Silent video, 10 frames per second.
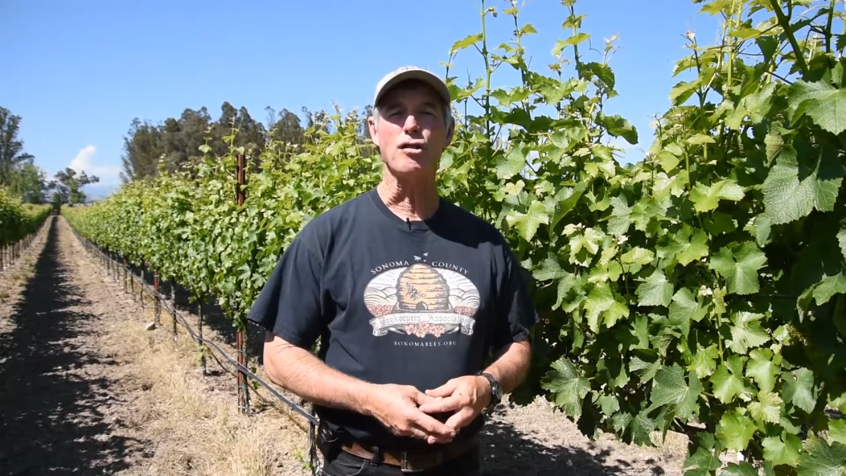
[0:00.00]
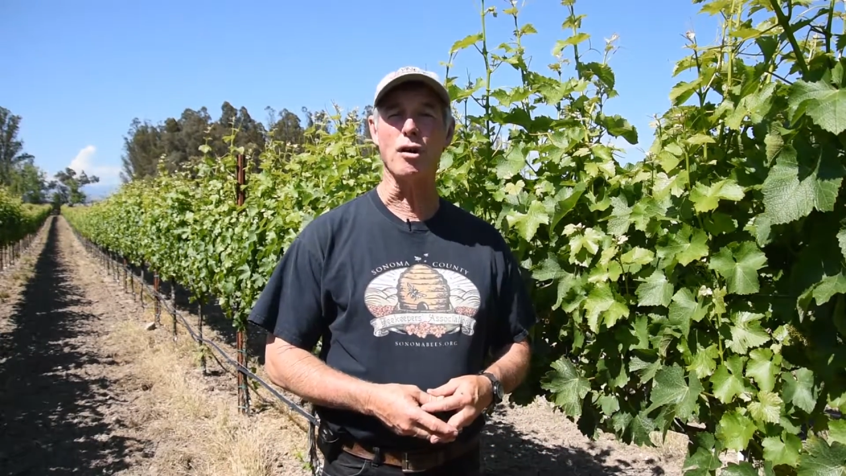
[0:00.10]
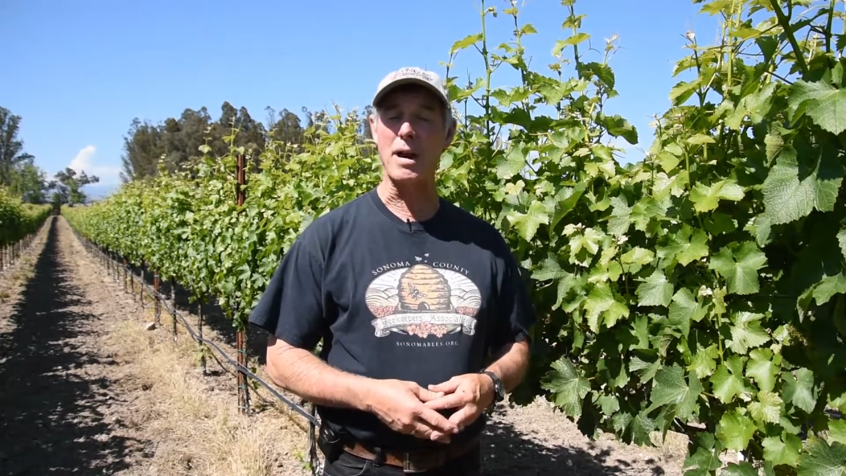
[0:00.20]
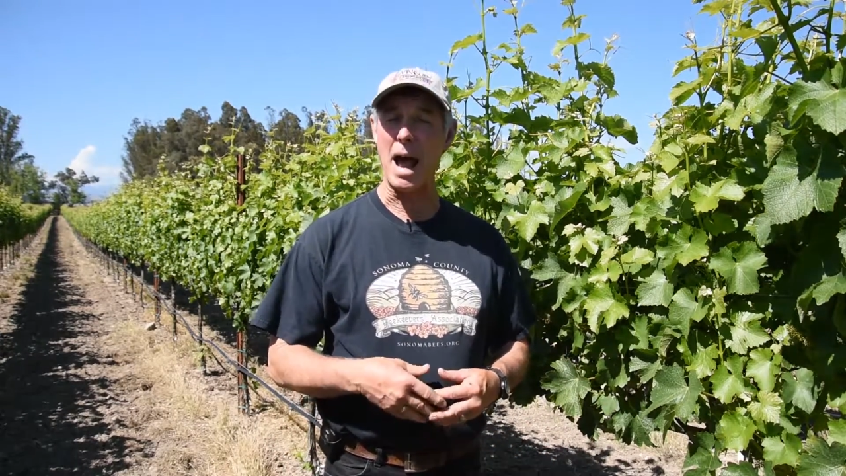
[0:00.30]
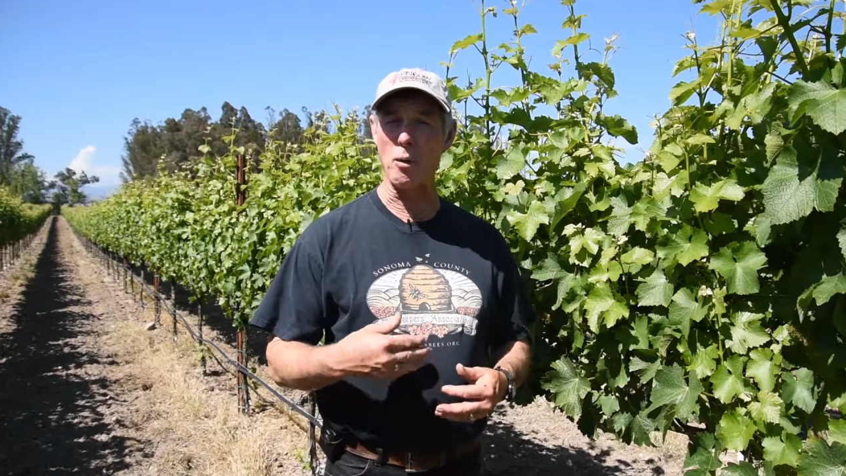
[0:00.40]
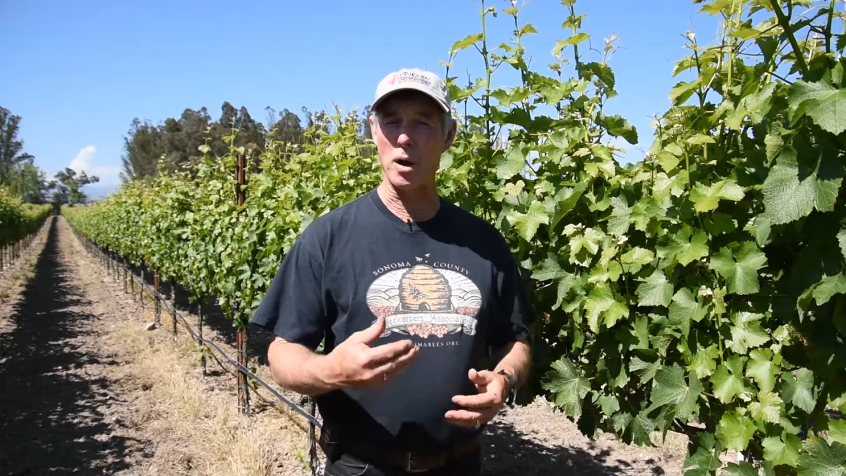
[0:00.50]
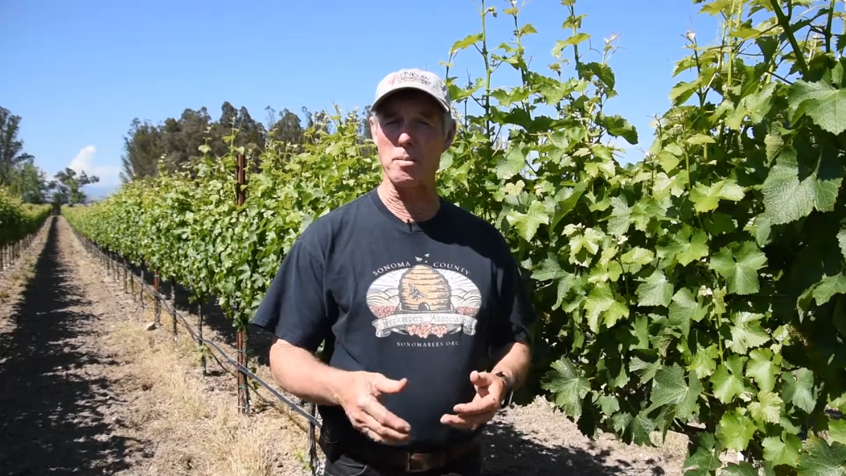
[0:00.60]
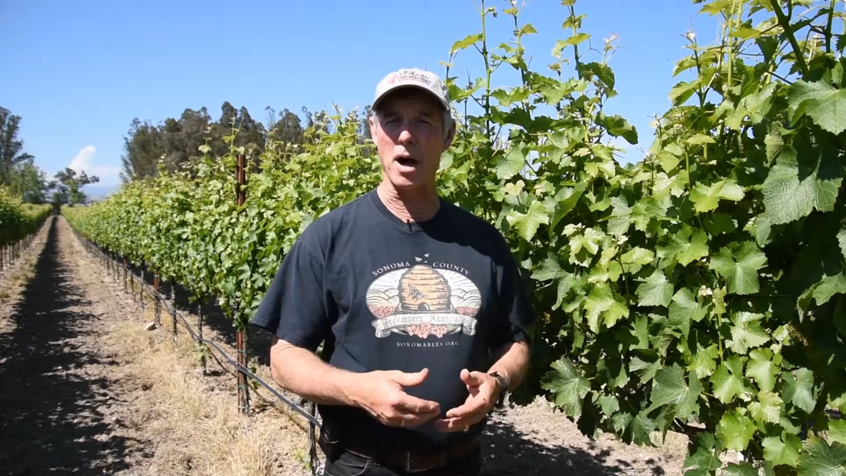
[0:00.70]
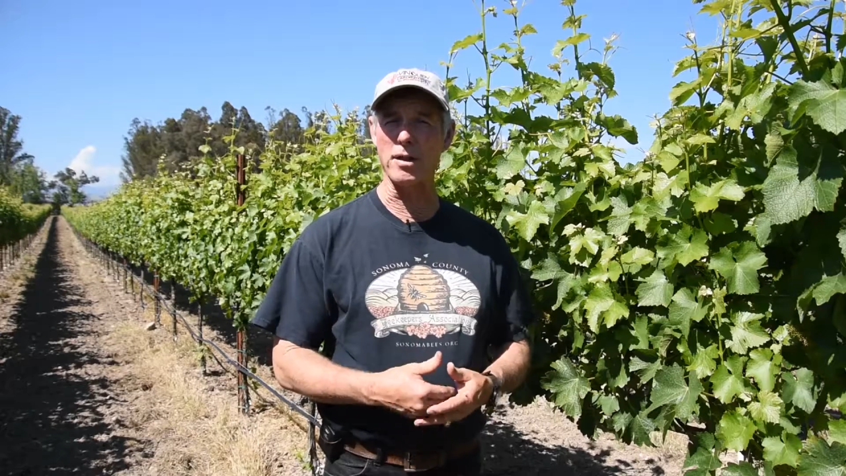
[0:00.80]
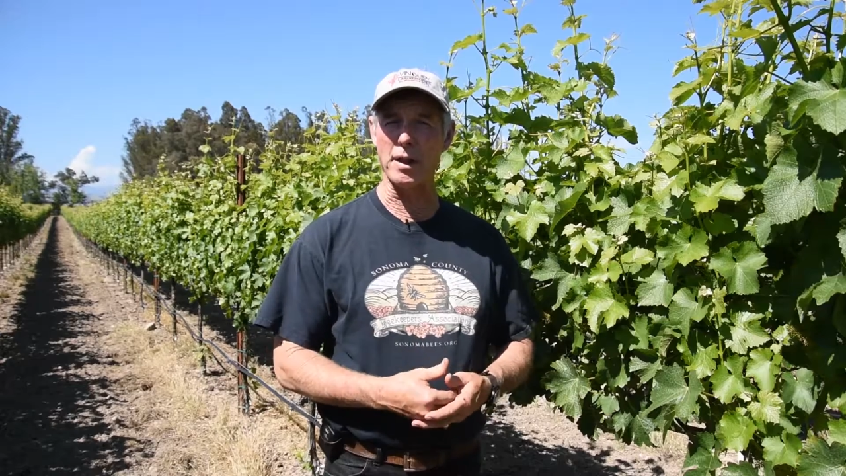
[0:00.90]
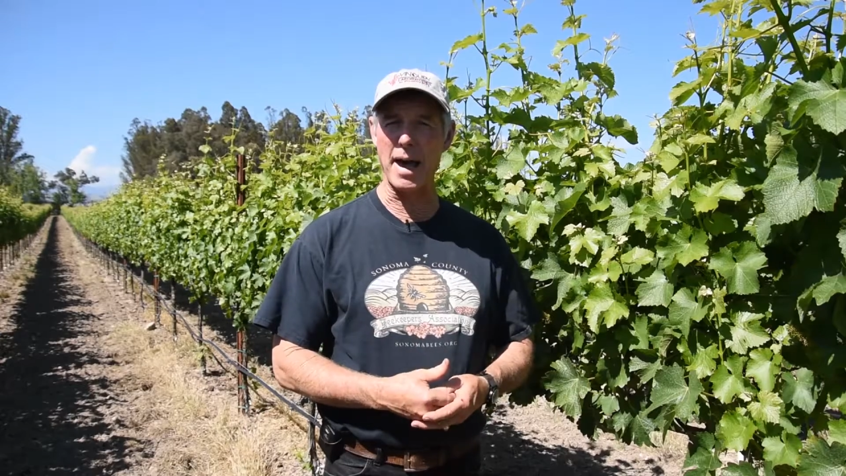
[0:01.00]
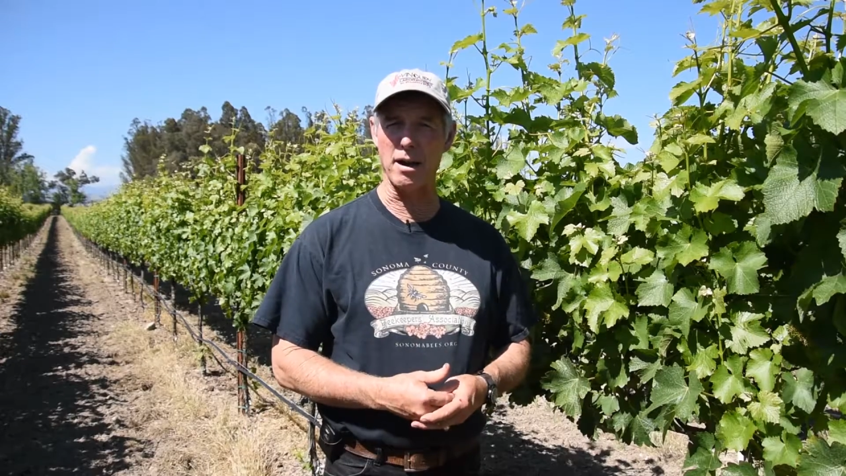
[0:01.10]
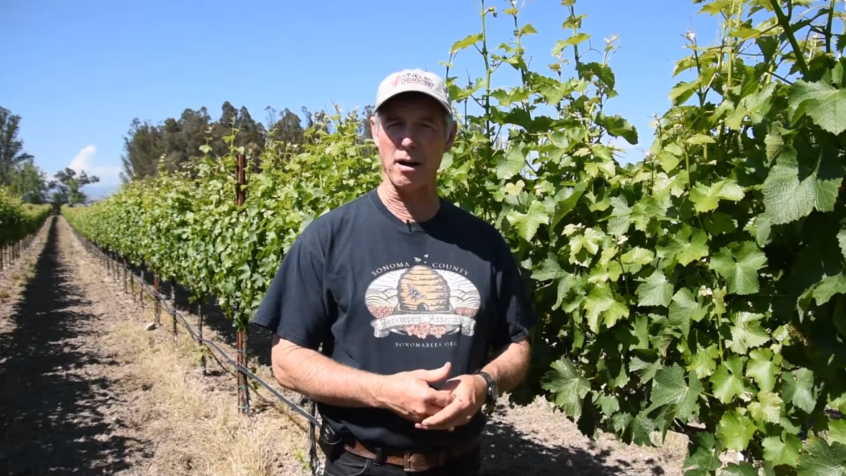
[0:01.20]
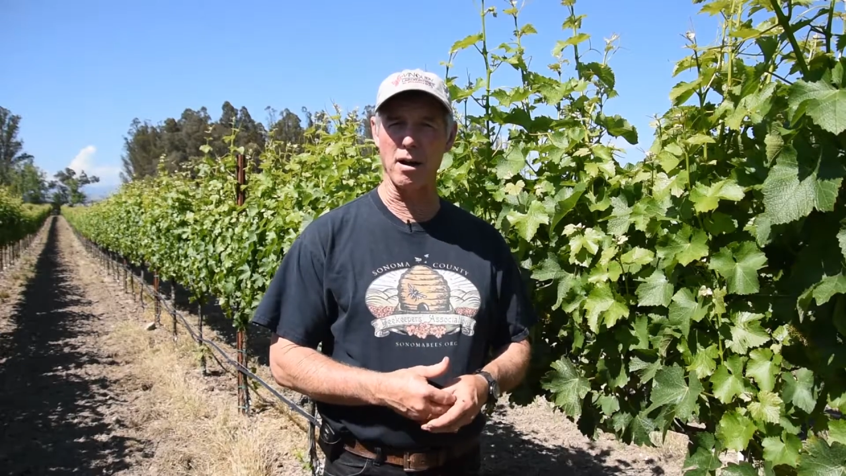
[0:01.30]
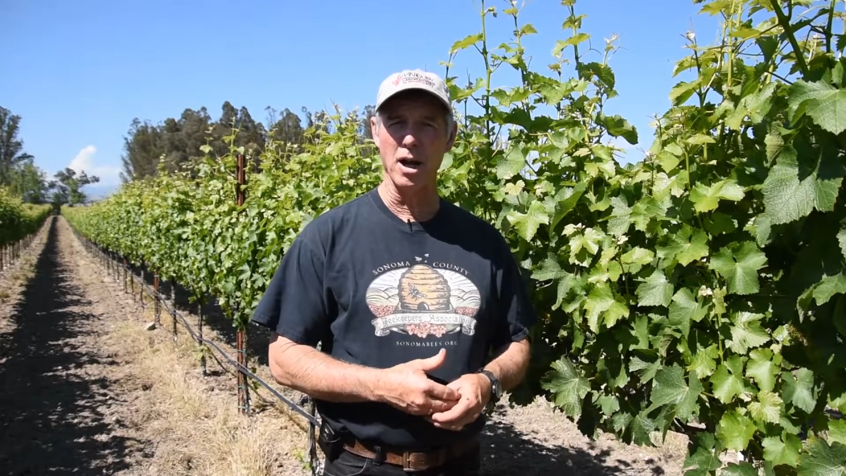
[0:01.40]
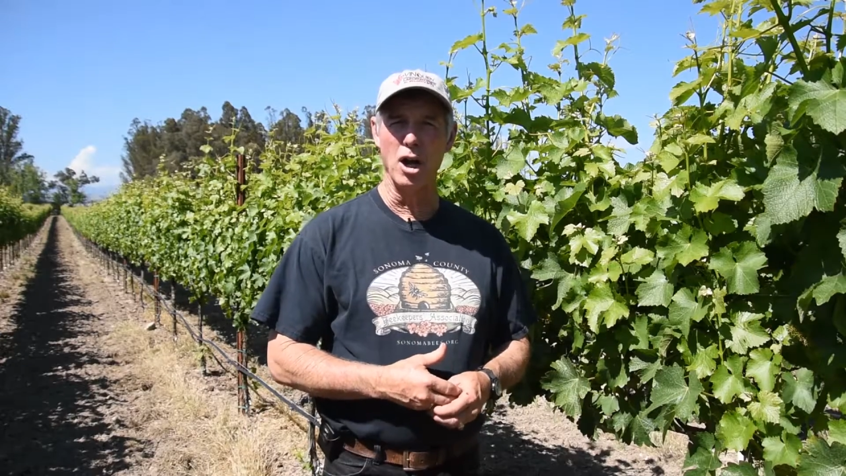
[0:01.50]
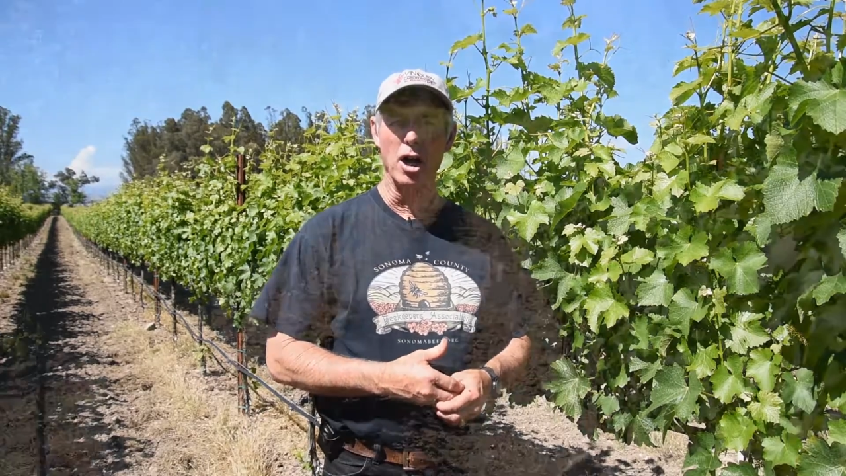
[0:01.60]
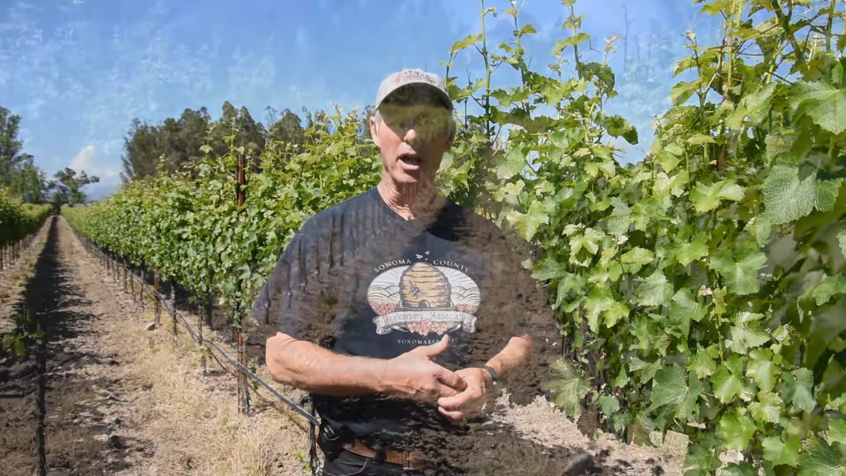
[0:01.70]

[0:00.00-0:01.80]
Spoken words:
So now 1 month later,